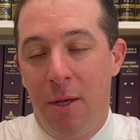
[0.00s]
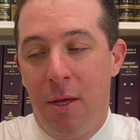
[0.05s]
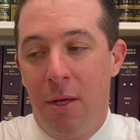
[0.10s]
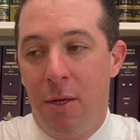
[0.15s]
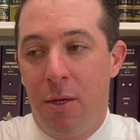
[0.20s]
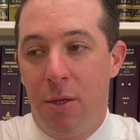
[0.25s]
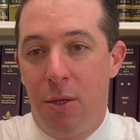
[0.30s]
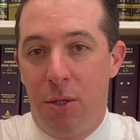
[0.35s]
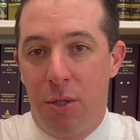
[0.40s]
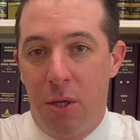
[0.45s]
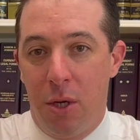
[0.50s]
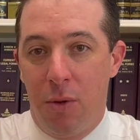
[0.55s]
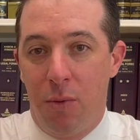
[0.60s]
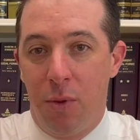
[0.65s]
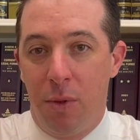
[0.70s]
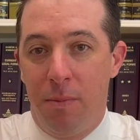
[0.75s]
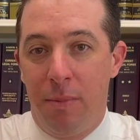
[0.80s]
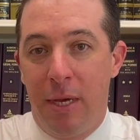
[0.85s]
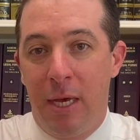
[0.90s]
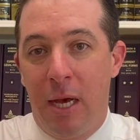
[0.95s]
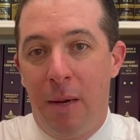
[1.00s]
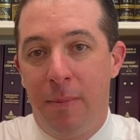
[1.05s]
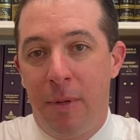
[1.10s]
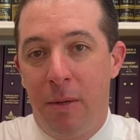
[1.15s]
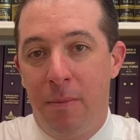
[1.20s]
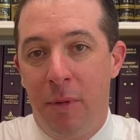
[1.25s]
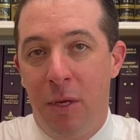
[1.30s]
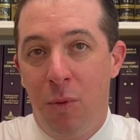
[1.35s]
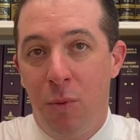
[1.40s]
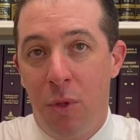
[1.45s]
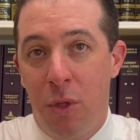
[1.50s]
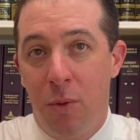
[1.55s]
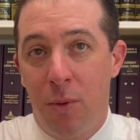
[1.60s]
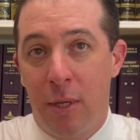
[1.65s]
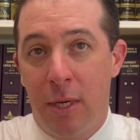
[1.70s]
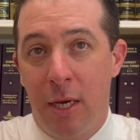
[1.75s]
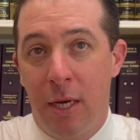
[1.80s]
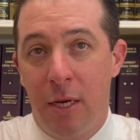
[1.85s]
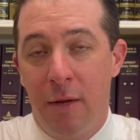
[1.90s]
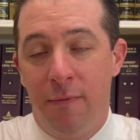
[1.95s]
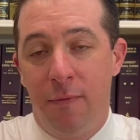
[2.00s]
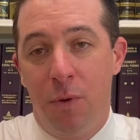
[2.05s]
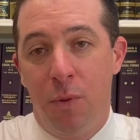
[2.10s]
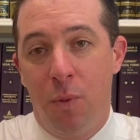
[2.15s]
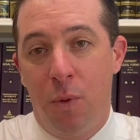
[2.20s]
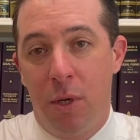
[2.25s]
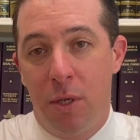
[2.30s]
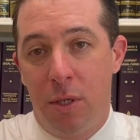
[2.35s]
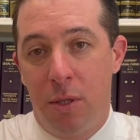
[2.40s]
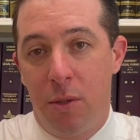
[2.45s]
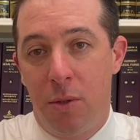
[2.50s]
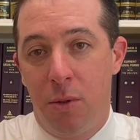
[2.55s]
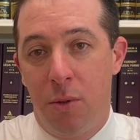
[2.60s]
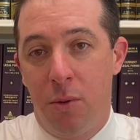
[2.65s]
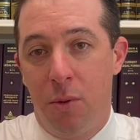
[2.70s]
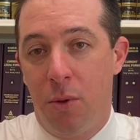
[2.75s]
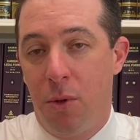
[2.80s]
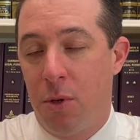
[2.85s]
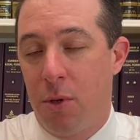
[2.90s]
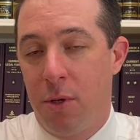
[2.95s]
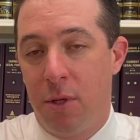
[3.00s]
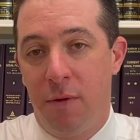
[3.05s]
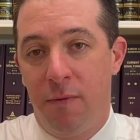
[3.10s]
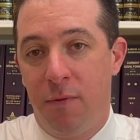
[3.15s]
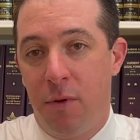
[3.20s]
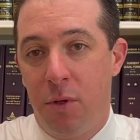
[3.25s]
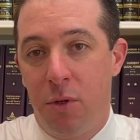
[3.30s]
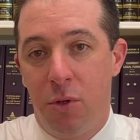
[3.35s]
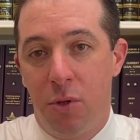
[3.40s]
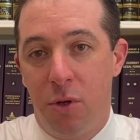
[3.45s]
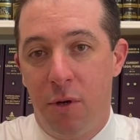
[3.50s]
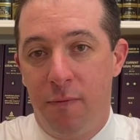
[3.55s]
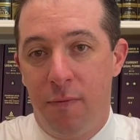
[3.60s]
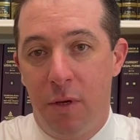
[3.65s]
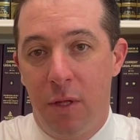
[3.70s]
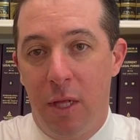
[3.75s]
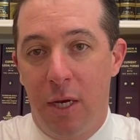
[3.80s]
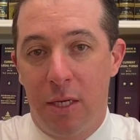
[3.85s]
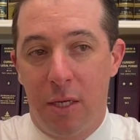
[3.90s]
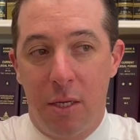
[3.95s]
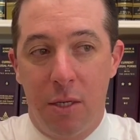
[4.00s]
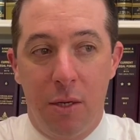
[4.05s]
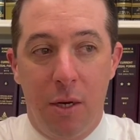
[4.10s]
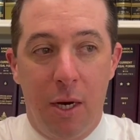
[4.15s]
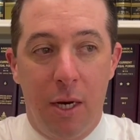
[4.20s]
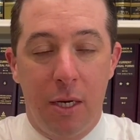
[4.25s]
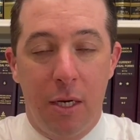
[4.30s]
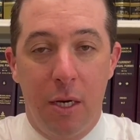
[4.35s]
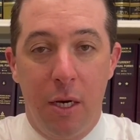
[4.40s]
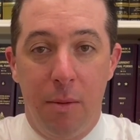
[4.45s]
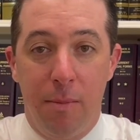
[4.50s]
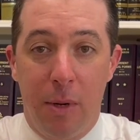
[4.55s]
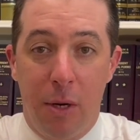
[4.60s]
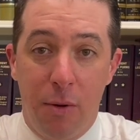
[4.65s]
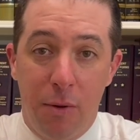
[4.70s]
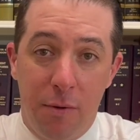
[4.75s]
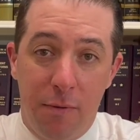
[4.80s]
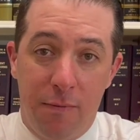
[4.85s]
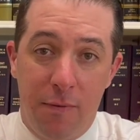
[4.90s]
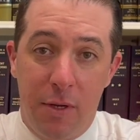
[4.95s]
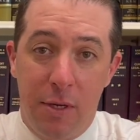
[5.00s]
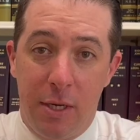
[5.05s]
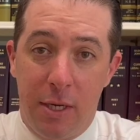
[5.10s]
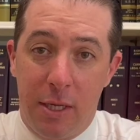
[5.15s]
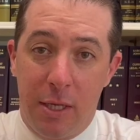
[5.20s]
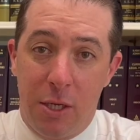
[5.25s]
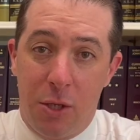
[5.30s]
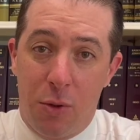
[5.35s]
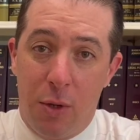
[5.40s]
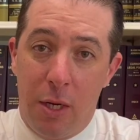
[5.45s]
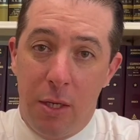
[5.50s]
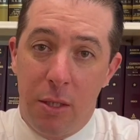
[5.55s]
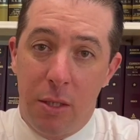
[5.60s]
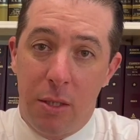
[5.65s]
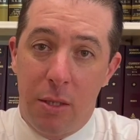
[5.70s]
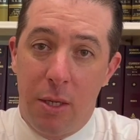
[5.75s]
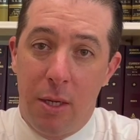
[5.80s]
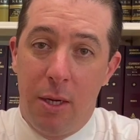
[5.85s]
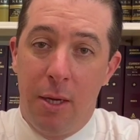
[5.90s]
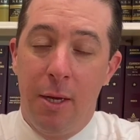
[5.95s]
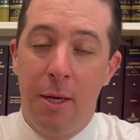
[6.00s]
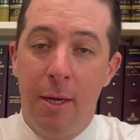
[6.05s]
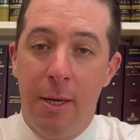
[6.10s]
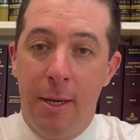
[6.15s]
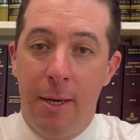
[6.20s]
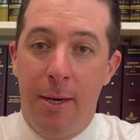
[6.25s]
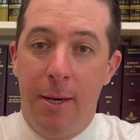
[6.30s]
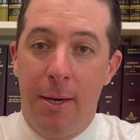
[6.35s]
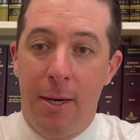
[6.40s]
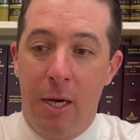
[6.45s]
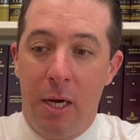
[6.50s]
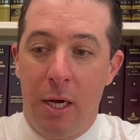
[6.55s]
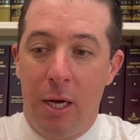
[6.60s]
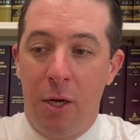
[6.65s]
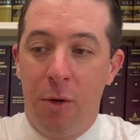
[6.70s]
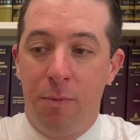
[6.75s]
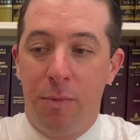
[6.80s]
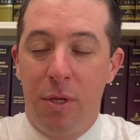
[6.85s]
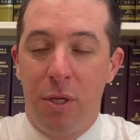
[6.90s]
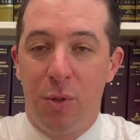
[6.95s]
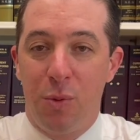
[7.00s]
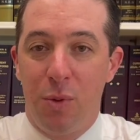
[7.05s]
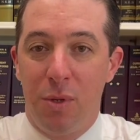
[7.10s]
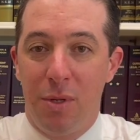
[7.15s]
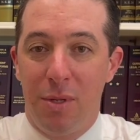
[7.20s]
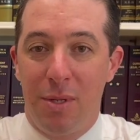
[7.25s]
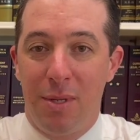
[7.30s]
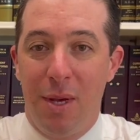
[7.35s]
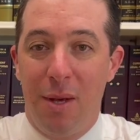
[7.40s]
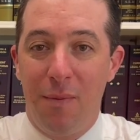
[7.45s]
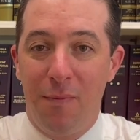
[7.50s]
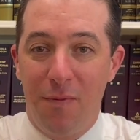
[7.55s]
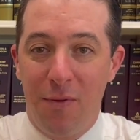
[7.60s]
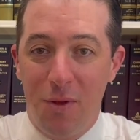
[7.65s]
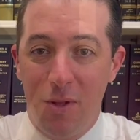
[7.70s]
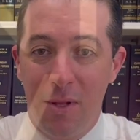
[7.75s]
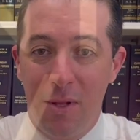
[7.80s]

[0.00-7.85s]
So we'd be happy to meet with you again if you want to, or in the future if you'd like to talk about funding the trust. I hope this was helpful.